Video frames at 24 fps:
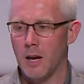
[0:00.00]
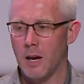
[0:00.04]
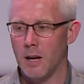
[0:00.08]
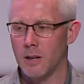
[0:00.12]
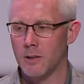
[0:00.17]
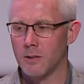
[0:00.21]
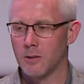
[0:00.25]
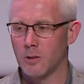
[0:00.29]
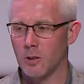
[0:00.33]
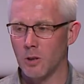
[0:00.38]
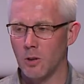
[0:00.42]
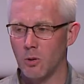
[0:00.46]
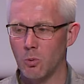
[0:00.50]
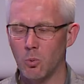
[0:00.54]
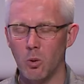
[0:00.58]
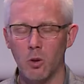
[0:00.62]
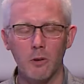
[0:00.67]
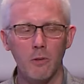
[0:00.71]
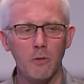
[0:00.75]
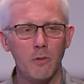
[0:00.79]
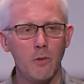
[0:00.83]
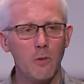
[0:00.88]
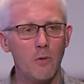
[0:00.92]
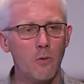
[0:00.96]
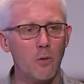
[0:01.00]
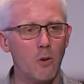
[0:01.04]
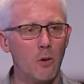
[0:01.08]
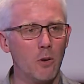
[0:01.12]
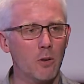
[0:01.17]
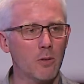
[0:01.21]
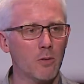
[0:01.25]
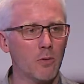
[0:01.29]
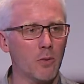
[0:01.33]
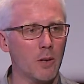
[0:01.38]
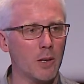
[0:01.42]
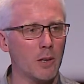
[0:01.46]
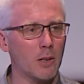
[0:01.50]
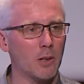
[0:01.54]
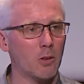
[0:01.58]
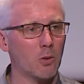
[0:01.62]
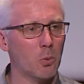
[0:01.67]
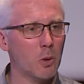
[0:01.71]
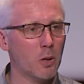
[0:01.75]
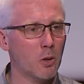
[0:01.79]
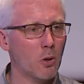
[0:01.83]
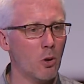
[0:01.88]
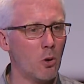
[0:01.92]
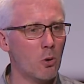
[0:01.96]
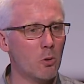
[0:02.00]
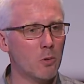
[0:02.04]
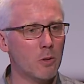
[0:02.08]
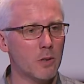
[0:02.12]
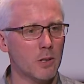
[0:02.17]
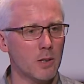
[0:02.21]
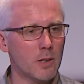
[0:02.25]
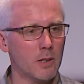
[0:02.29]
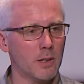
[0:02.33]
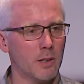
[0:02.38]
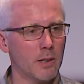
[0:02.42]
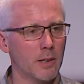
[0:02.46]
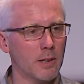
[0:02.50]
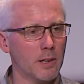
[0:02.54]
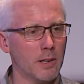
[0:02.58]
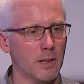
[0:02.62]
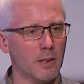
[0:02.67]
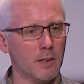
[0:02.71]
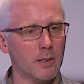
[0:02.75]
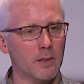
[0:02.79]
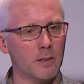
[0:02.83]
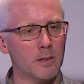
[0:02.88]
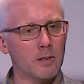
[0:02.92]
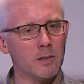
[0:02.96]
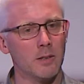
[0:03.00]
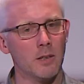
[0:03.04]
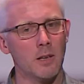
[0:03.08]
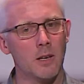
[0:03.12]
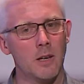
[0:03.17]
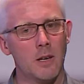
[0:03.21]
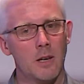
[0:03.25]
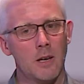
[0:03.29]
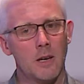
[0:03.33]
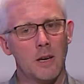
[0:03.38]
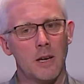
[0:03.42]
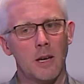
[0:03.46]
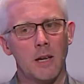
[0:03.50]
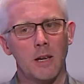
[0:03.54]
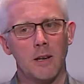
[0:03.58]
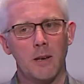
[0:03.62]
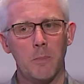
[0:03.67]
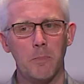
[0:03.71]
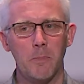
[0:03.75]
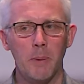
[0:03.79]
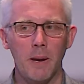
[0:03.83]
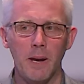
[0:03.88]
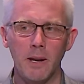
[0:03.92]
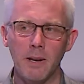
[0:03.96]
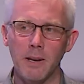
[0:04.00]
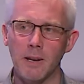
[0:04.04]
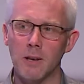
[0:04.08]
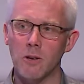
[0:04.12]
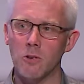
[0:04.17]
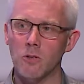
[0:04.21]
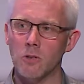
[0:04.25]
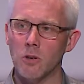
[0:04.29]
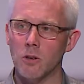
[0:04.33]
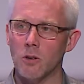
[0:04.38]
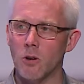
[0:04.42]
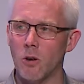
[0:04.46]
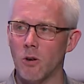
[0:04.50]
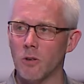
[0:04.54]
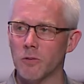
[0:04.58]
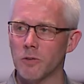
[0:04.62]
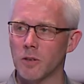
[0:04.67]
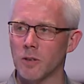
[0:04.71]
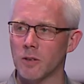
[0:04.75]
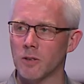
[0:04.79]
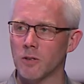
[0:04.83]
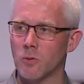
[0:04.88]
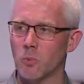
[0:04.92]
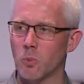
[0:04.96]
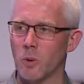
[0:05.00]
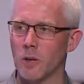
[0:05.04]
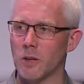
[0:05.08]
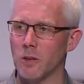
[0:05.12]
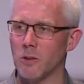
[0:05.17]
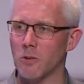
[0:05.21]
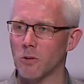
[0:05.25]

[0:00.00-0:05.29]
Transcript: And so one of the first things we noted is, depending on the context where you